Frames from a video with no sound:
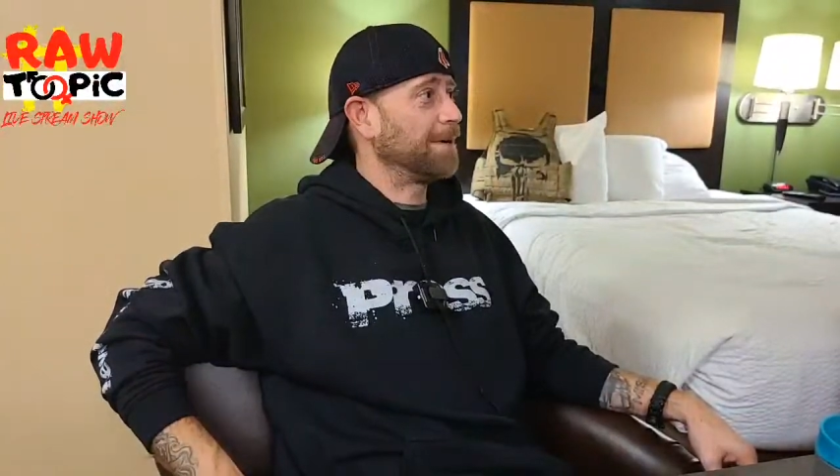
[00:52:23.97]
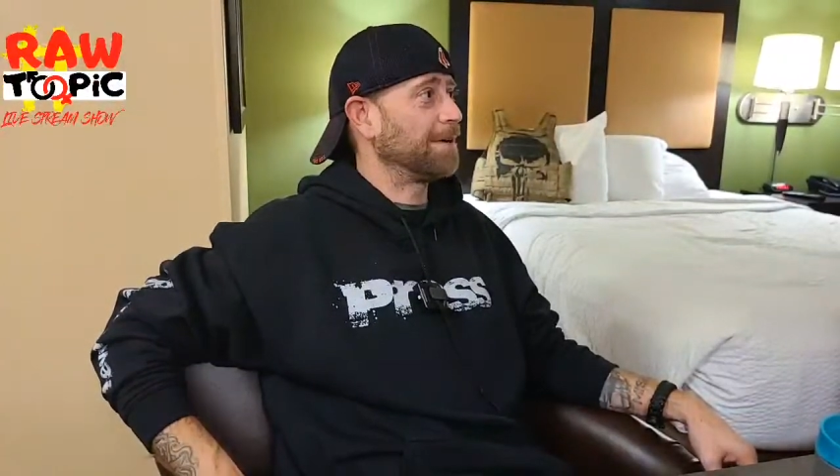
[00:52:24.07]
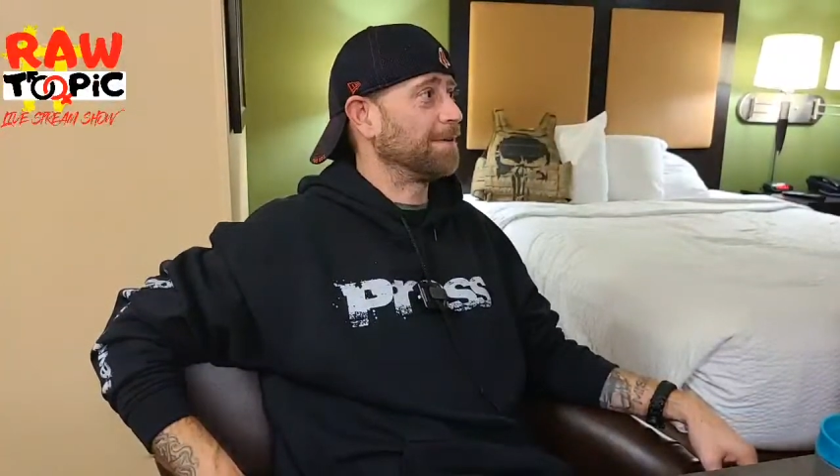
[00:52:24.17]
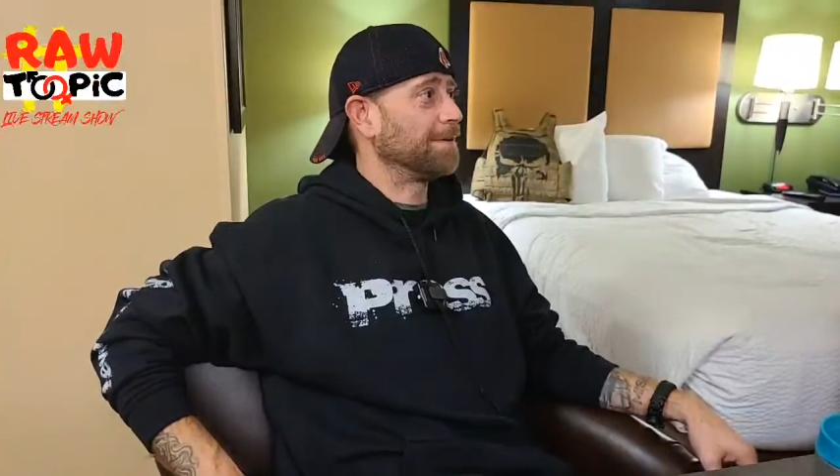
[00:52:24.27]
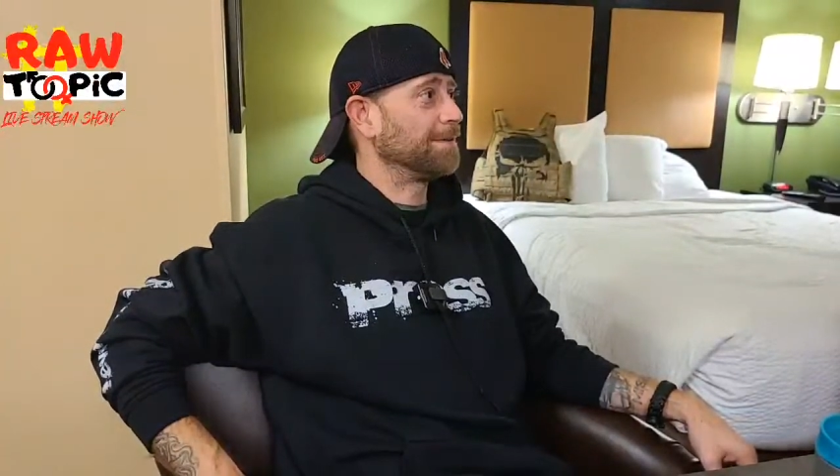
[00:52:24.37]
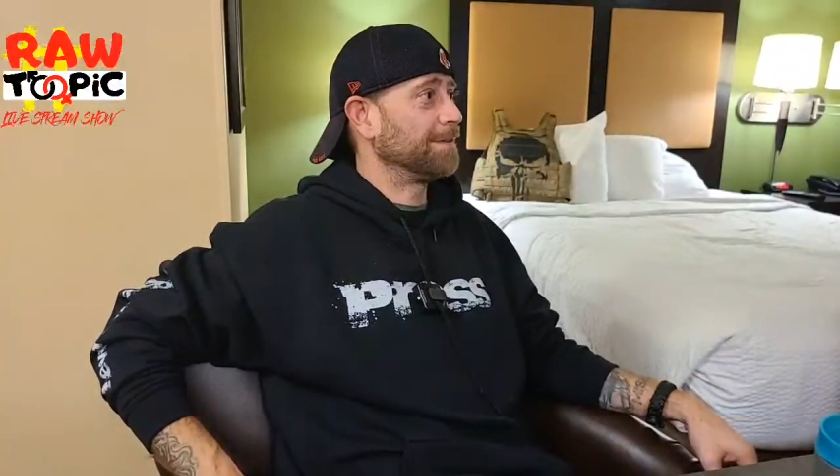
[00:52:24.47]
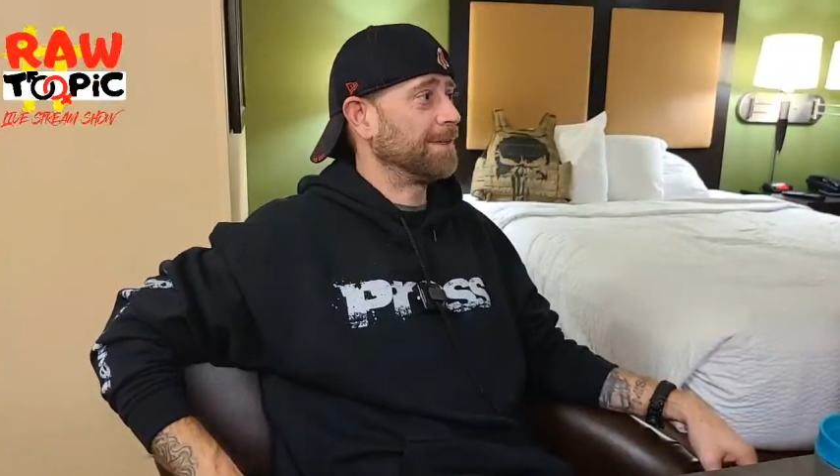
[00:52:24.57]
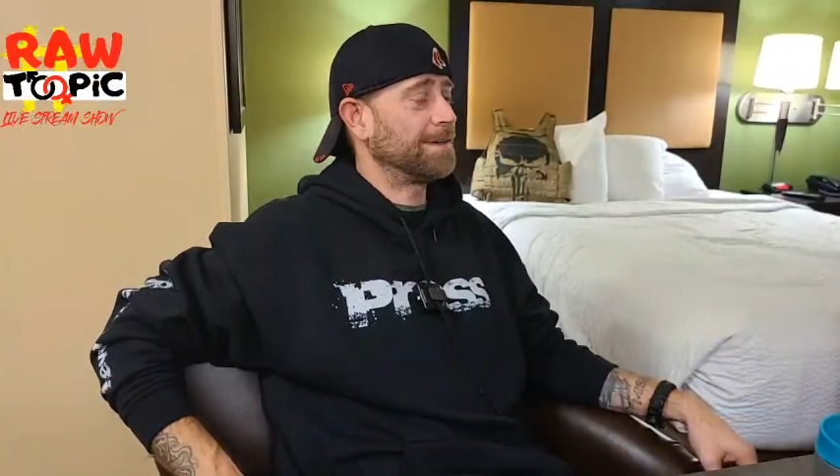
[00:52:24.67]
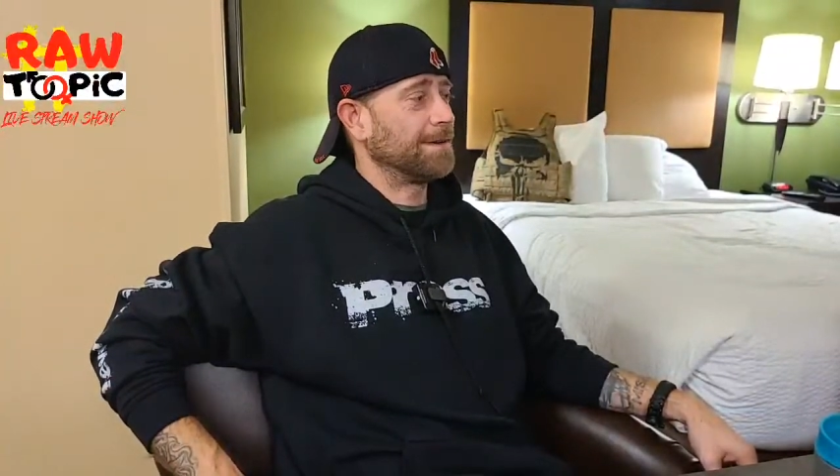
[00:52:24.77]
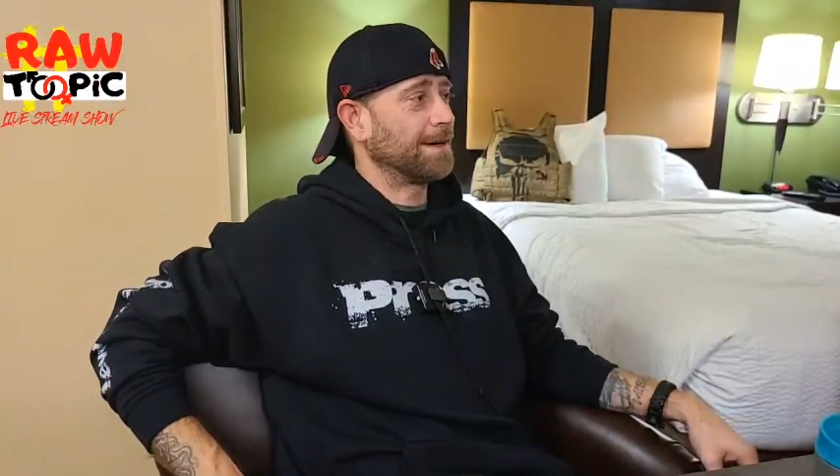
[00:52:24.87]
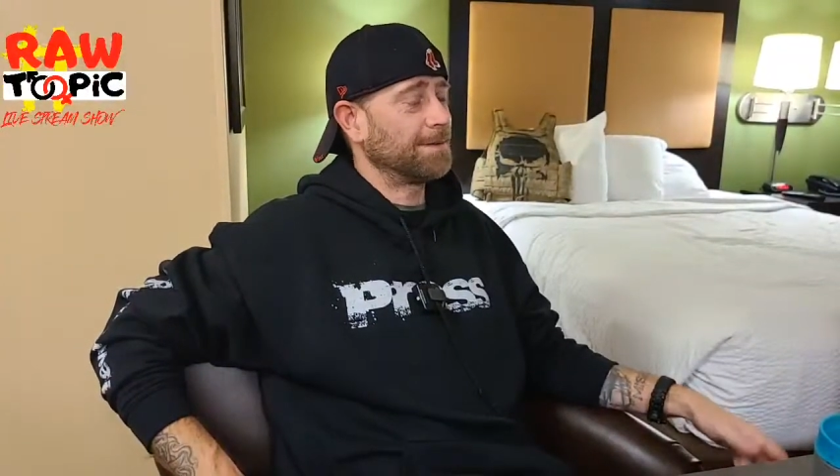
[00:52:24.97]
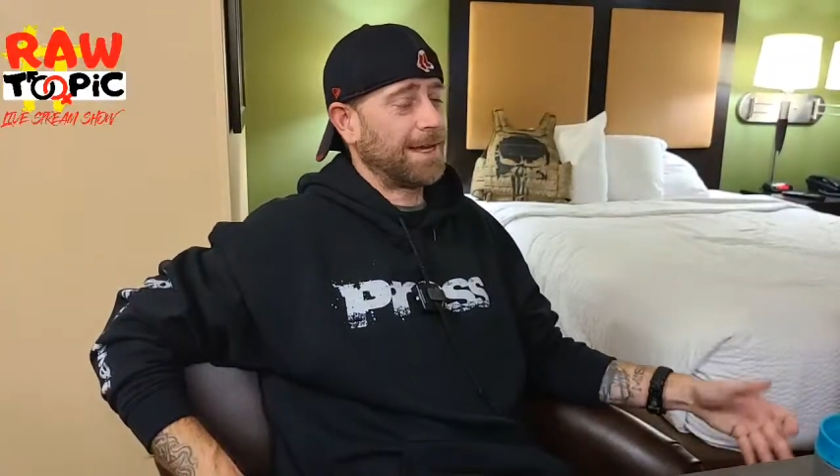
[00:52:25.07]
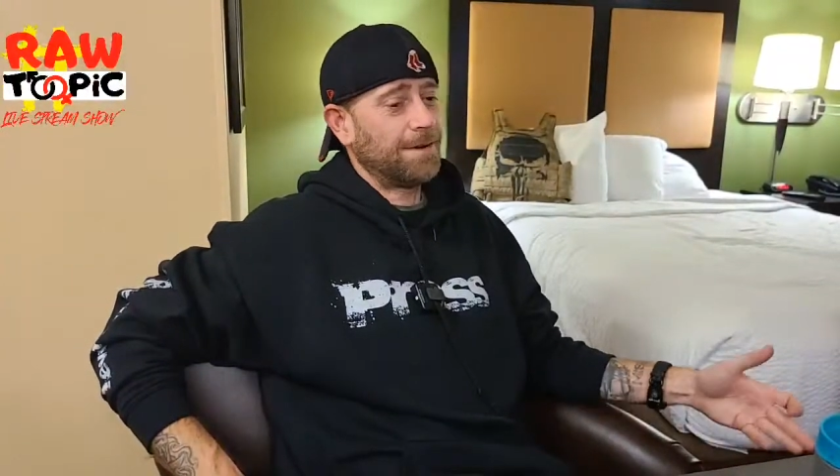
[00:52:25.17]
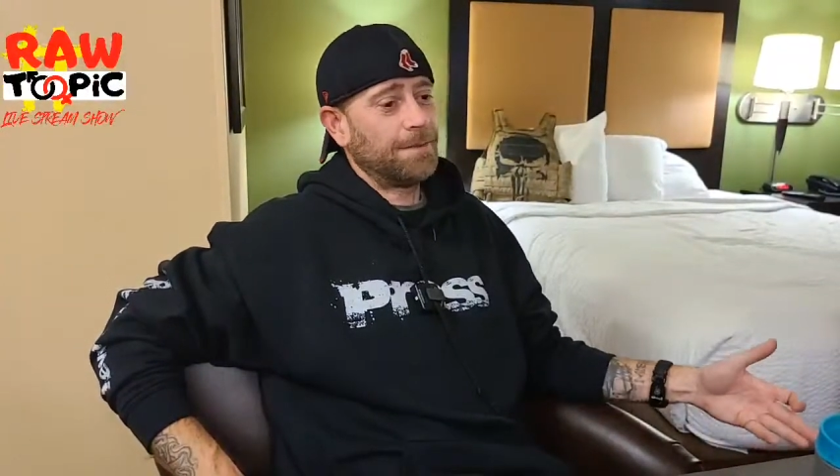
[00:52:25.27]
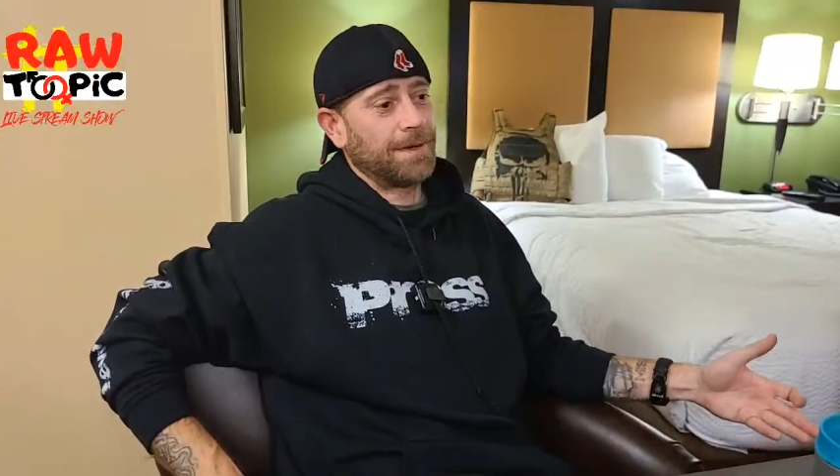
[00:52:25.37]
Bro, no, I don't
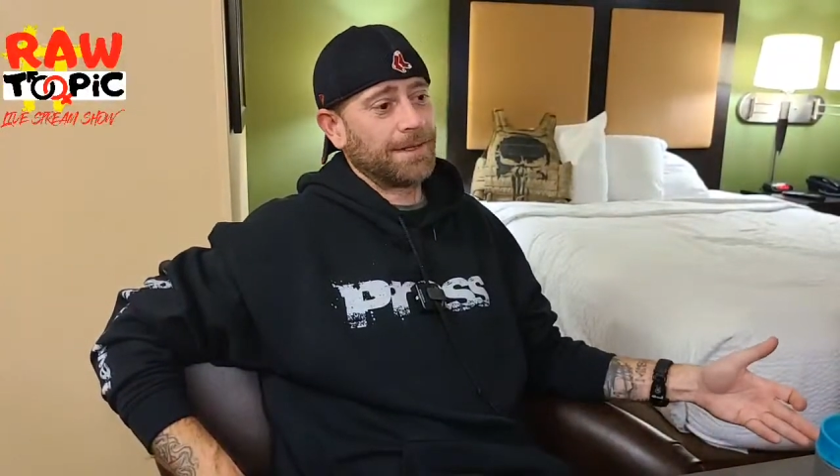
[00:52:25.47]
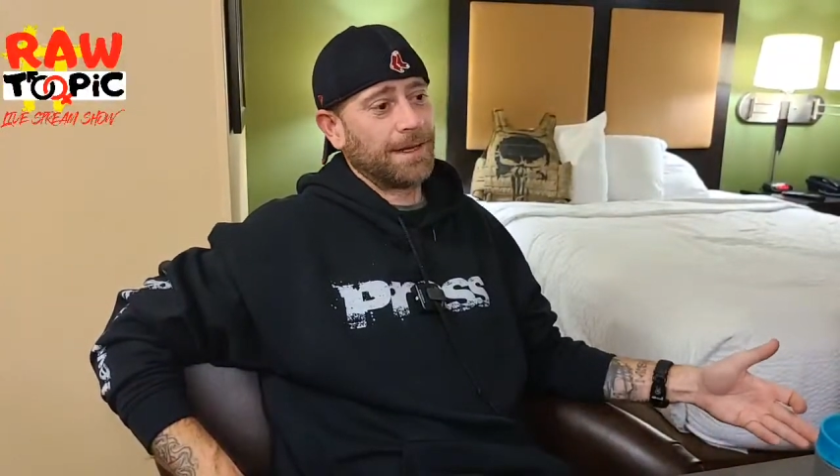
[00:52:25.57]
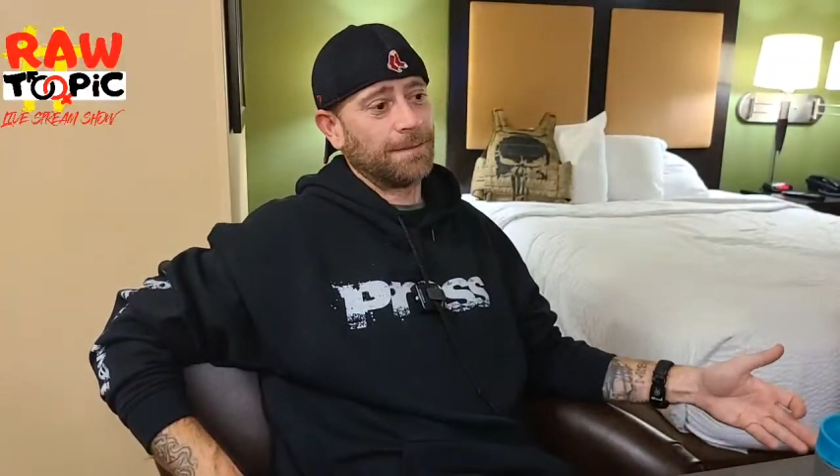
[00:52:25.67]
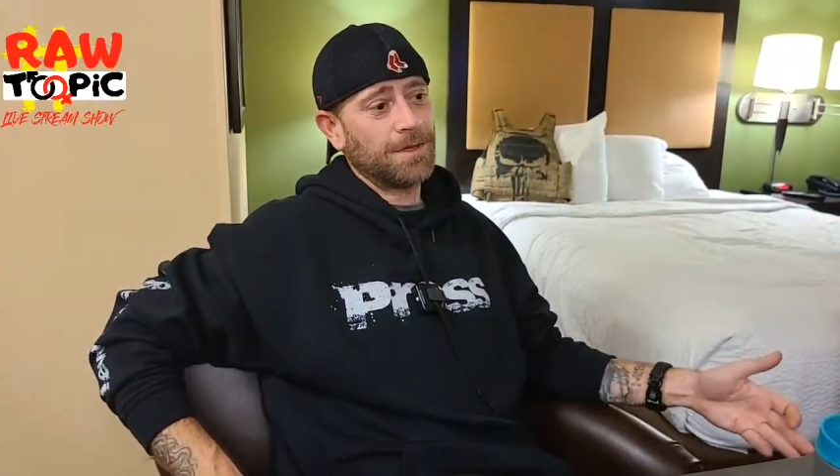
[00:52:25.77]
care about that.